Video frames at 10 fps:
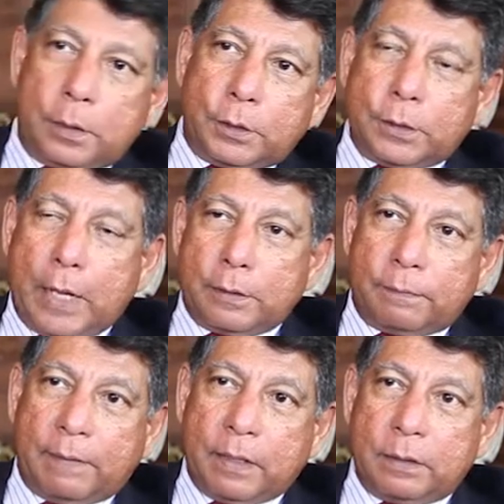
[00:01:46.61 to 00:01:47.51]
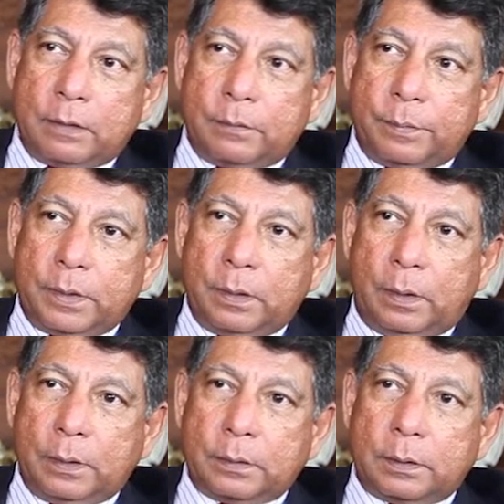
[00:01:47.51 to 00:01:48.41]
It is underfunded
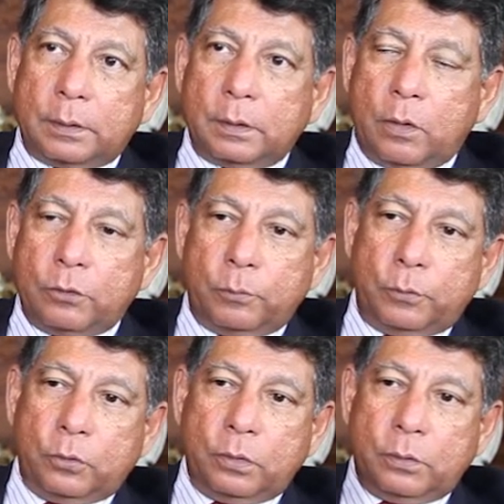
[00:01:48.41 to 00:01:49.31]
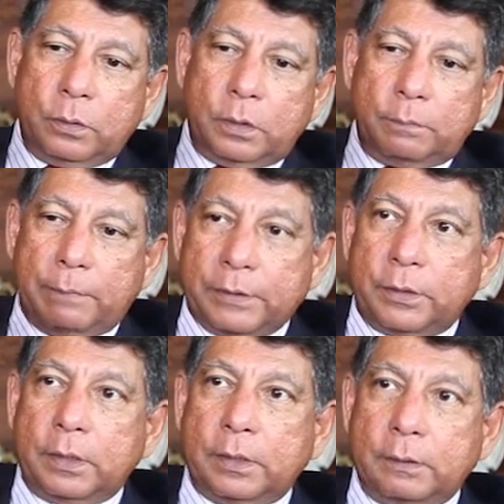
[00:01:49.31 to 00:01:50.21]
because the contribution to its
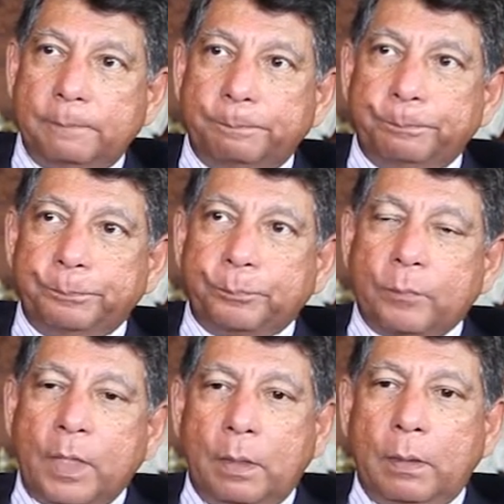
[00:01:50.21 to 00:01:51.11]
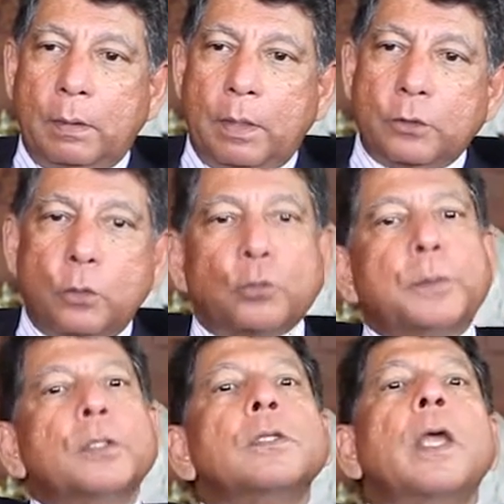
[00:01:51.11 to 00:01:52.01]
budget has got to
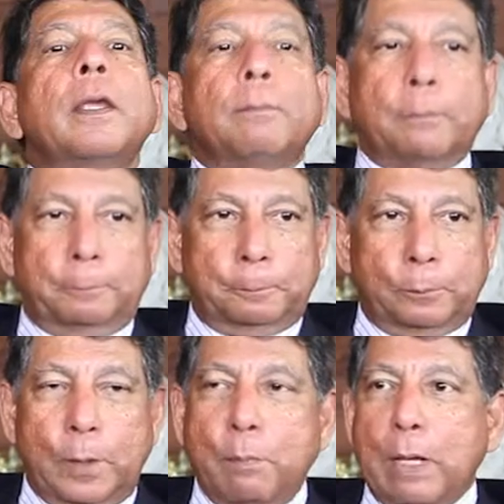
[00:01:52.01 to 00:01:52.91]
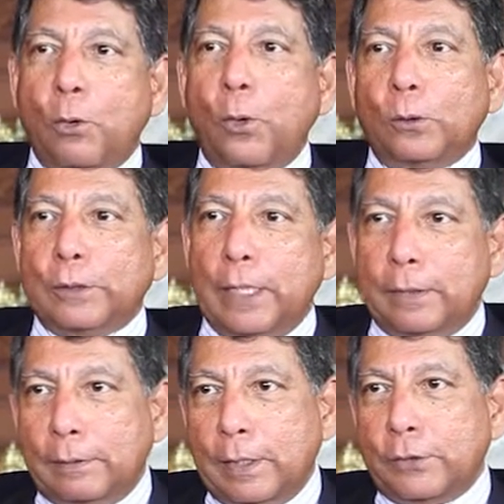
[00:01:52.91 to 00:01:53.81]
be the same among all 10
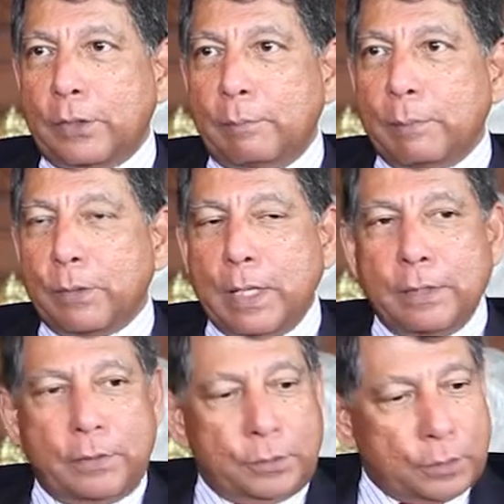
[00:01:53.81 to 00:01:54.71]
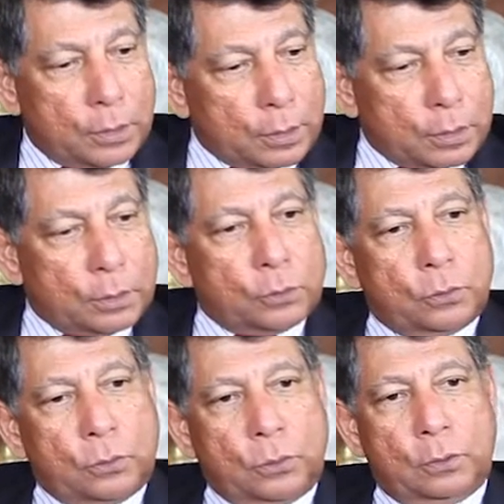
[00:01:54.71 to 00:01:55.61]
ASEAN member countries.
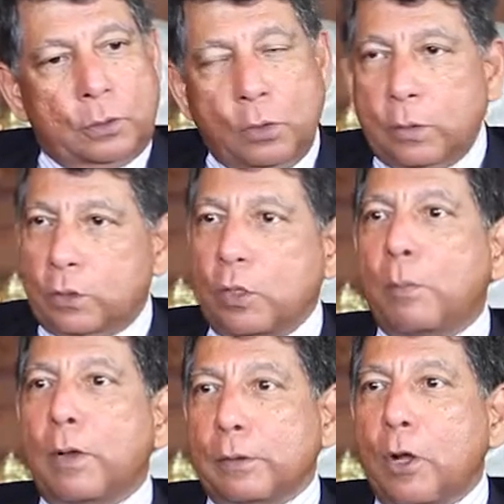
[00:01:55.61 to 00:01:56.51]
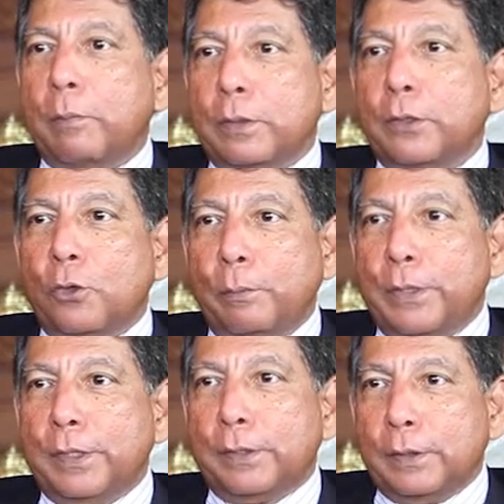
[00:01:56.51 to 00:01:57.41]
So the lowest common
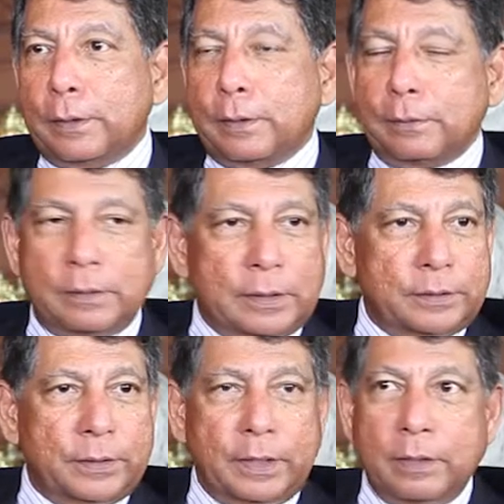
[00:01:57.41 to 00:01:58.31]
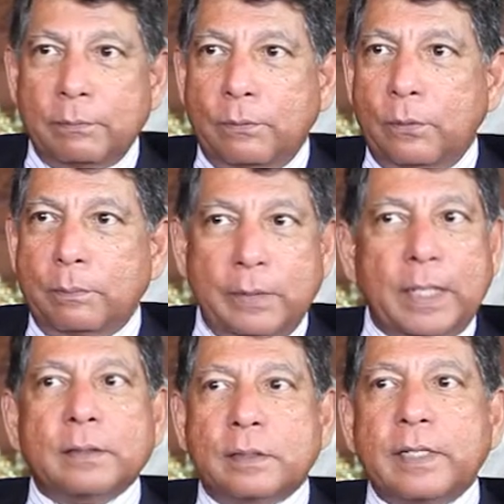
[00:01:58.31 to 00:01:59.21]
denominator the country can afford,
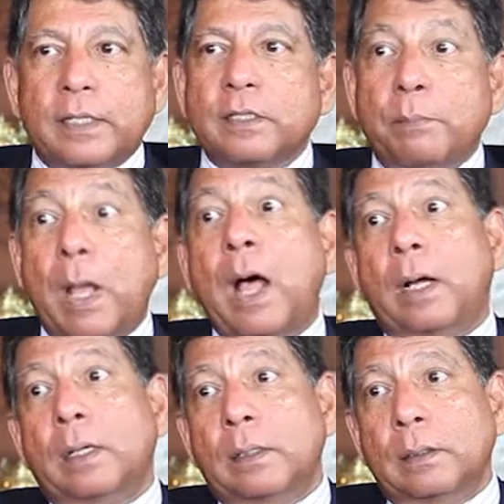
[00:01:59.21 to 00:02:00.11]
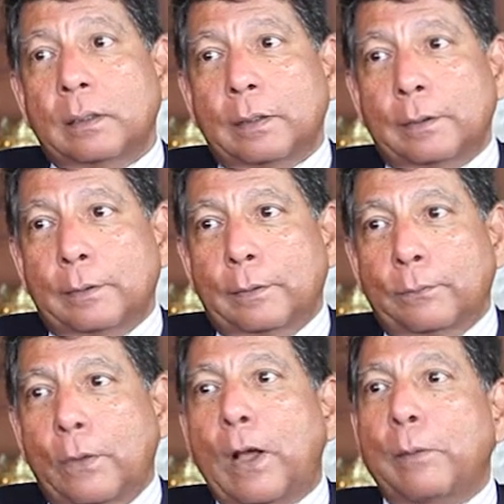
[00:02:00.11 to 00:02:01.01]
that sets the mark
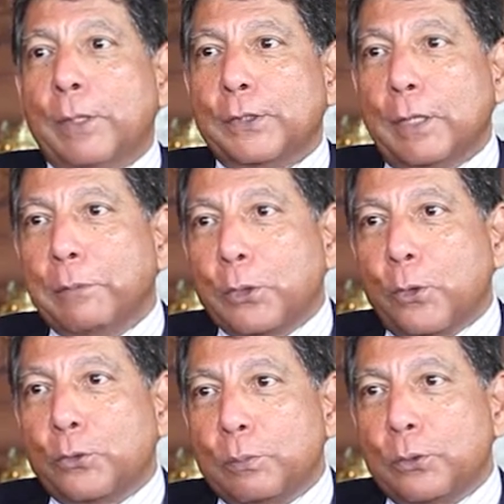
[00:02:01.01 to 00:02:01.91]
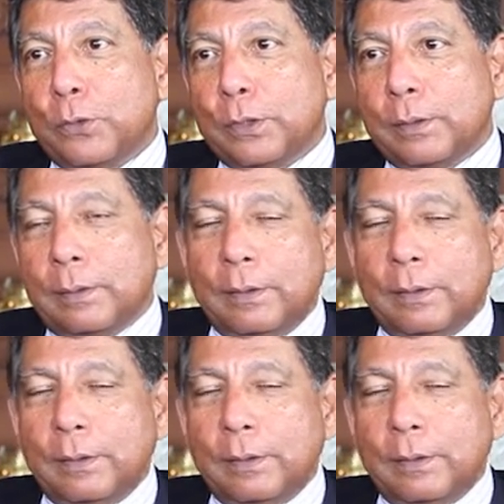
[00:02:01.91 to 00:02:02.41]
for how much can be contributed.